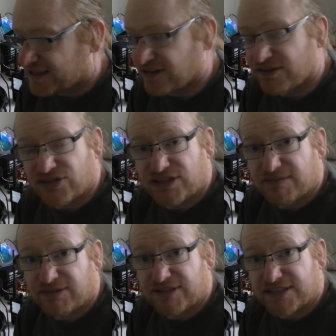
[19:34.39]
don't use
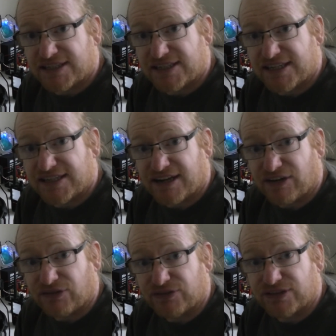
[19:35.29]
GB3CD that
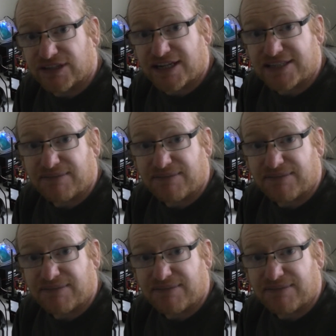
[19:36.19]
often unless